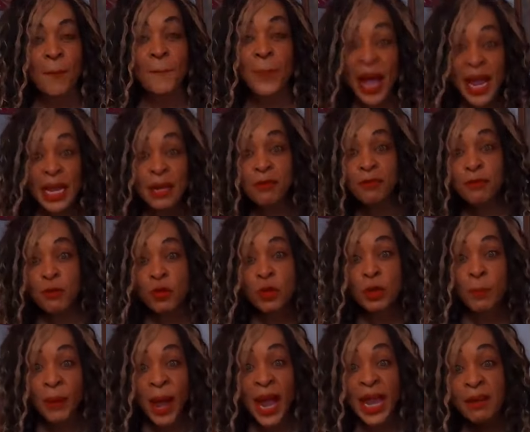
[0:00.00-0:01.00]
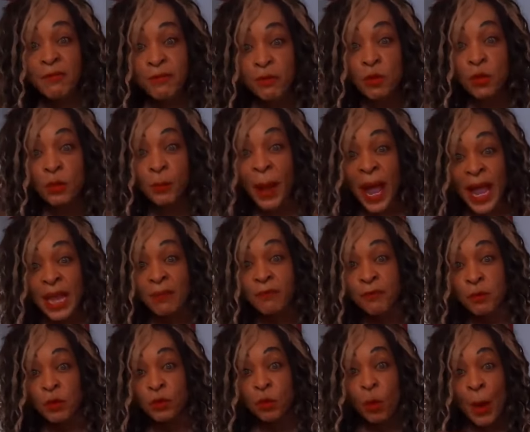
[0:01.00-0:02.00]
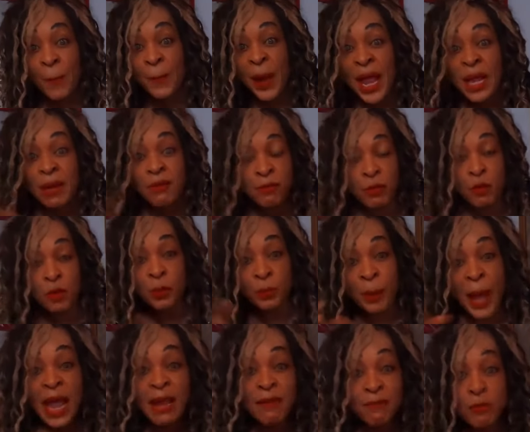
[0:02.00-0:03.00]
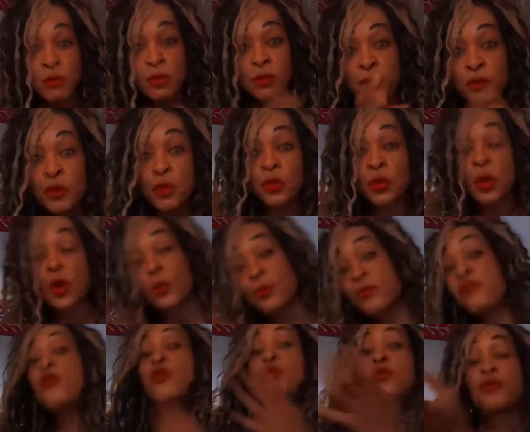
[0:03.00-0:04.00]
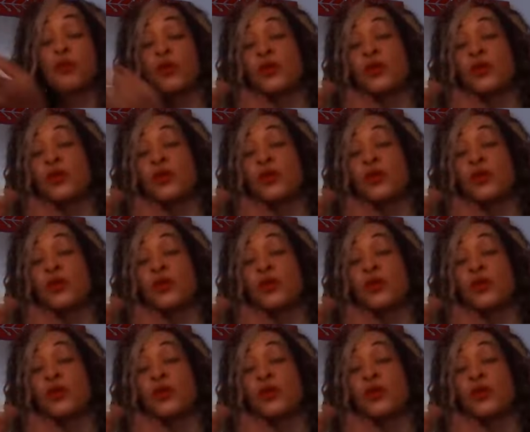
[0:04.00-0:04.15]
buying food, buying food, buying food, what buying food, buying food, food, food,